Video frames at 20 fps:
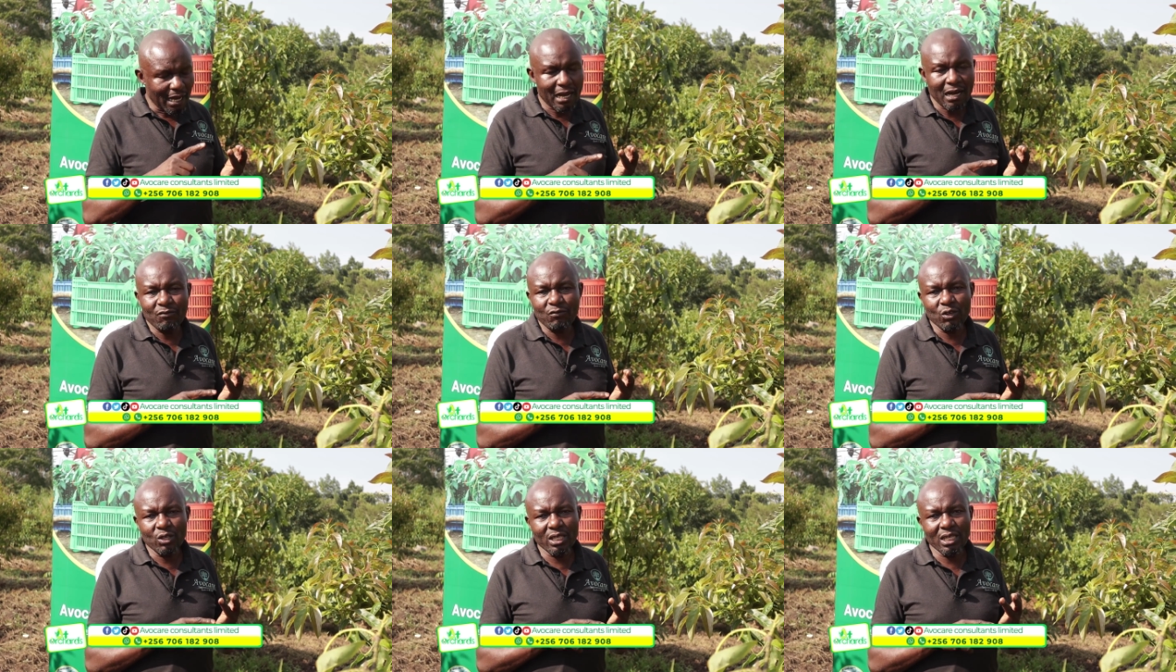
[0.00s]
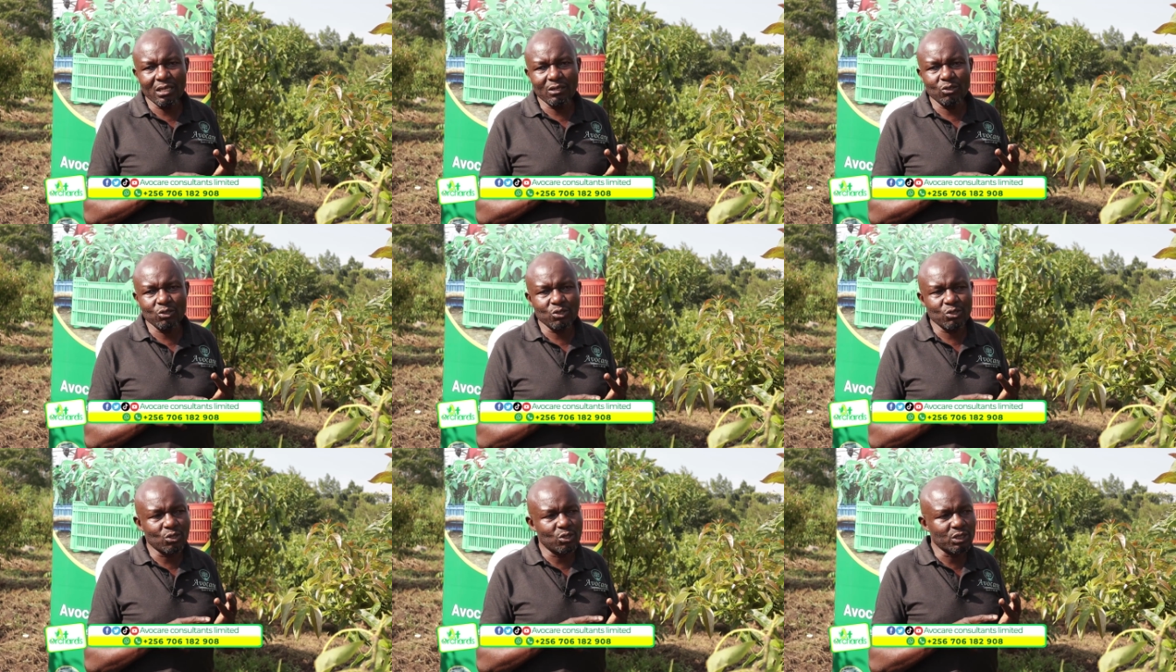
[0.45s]
Avocare
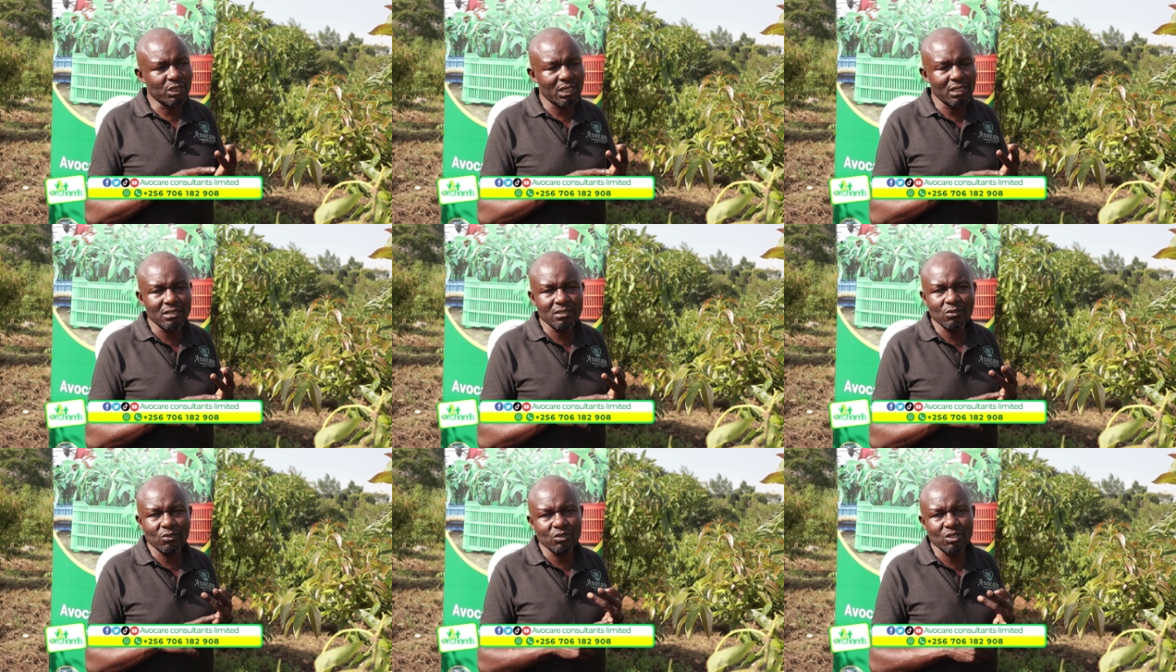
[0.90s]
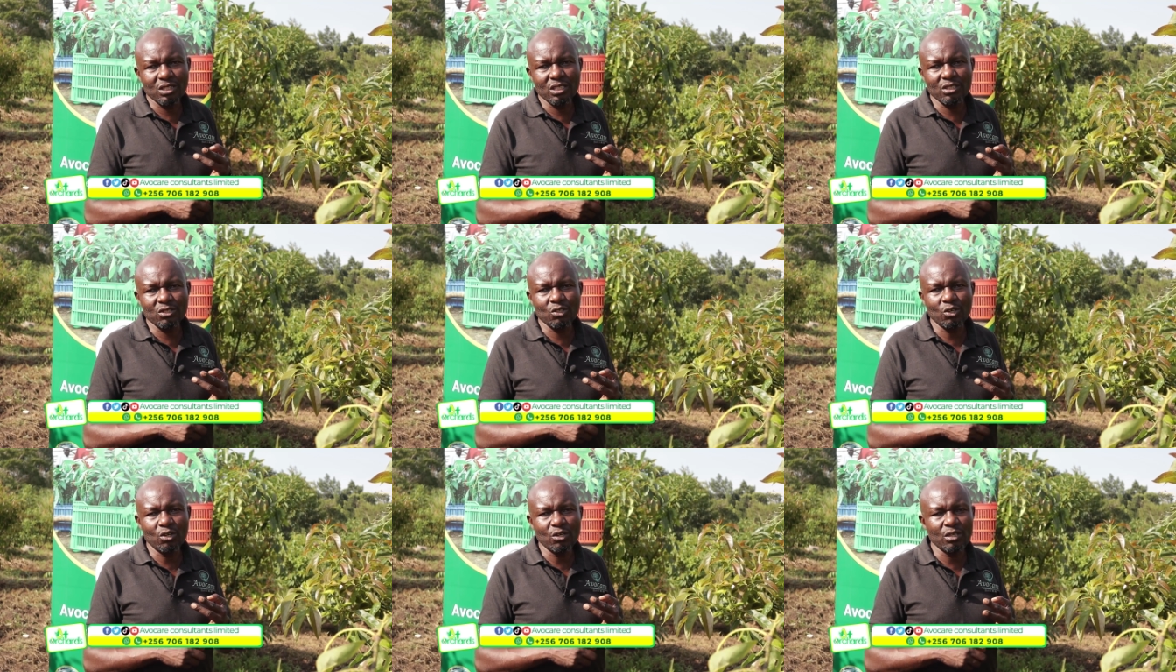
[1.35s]
Consultants on
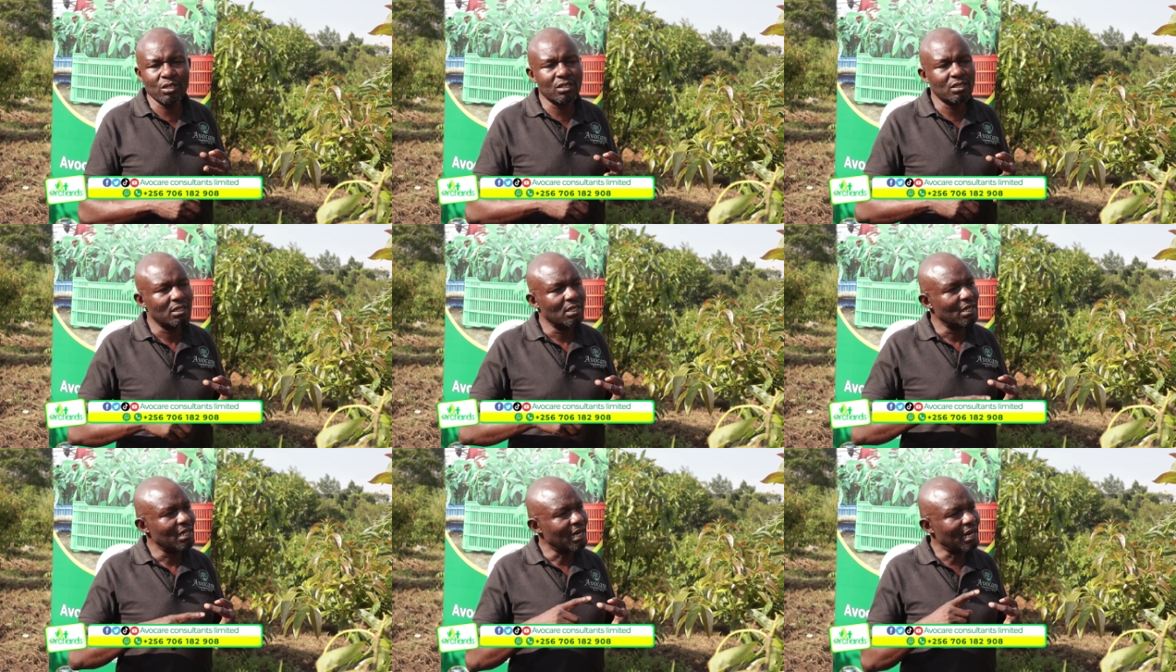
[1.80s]
TikTok,